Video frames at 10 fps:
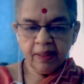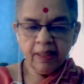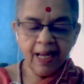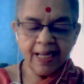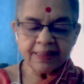
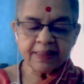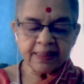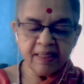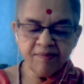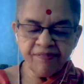as
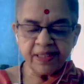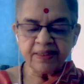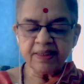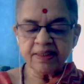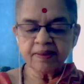
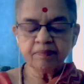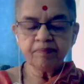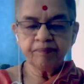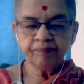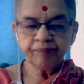inference
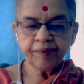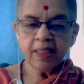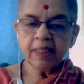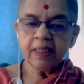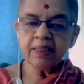
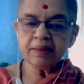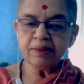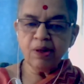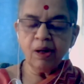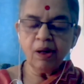is
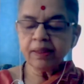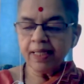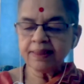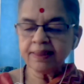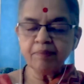not
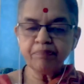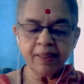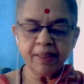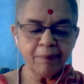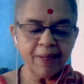
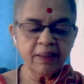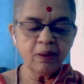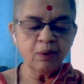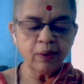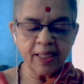accepted by the
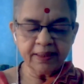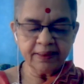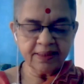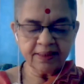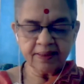
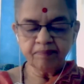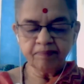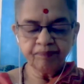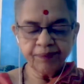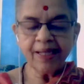Lokayatas.
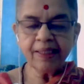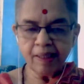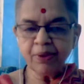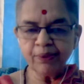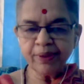I'll
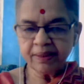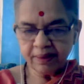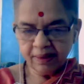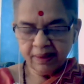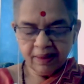come to it
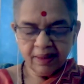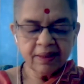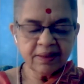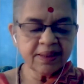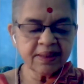
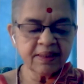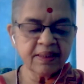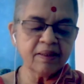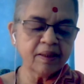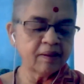just in
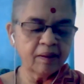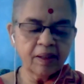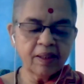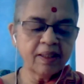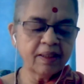a
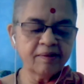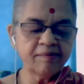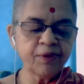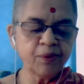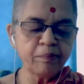uh,
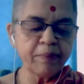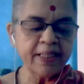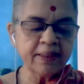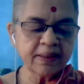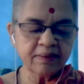few
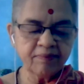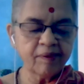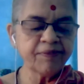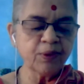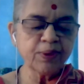minutes,
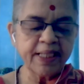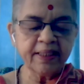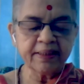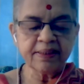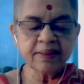a few
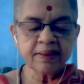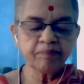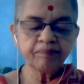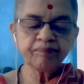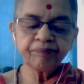seconds.
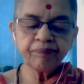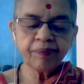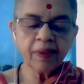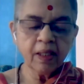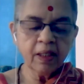
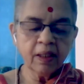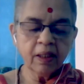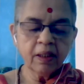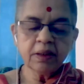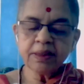
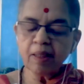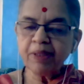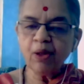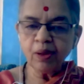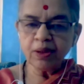
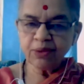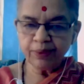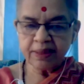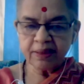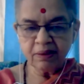Shabda also
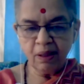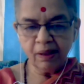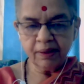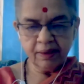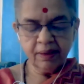is
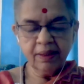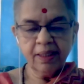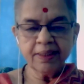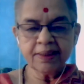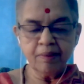not
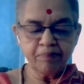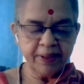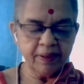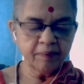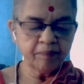accepted.